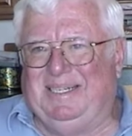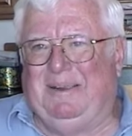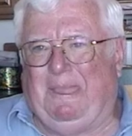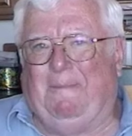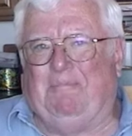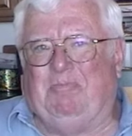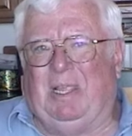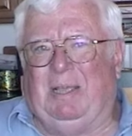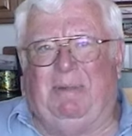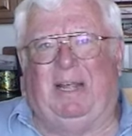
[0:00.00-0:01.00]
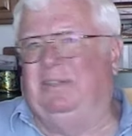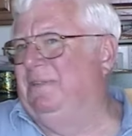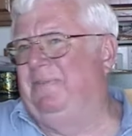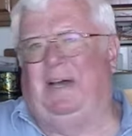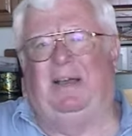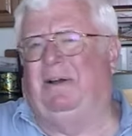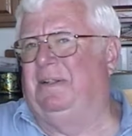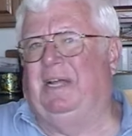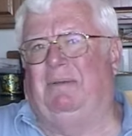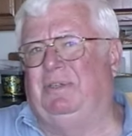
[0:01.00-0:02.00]
Wow. But I used to fly
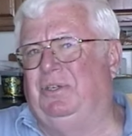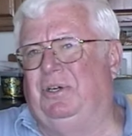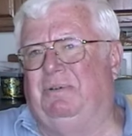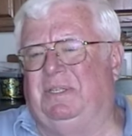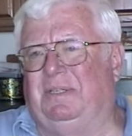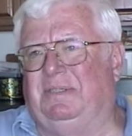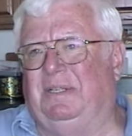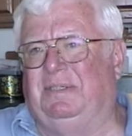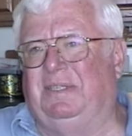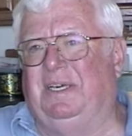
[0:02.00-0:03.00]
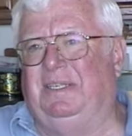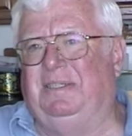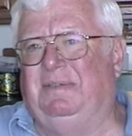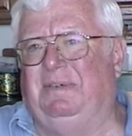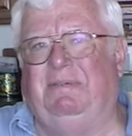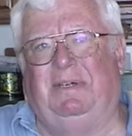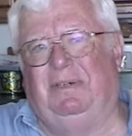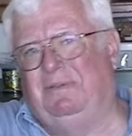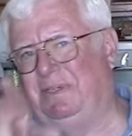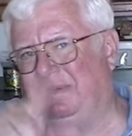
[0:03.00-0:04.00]
all the time with Joe with us on skis. We'd
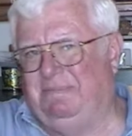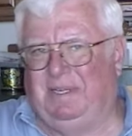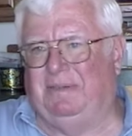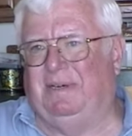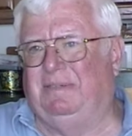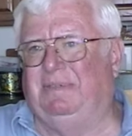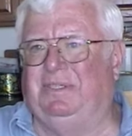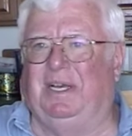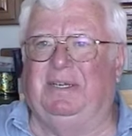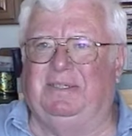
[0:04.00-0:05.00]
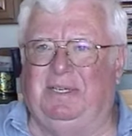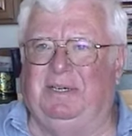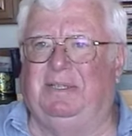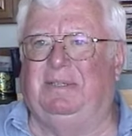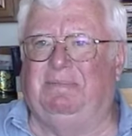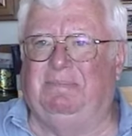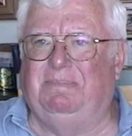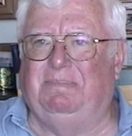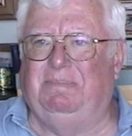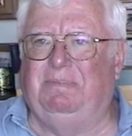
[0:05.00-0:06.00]
run over the other end, we'd check and see how the, mm
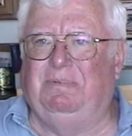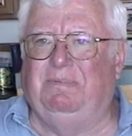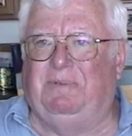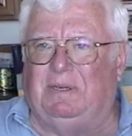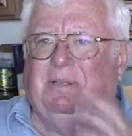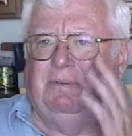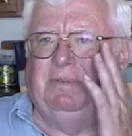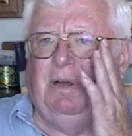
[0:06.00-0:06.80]
-hmm. you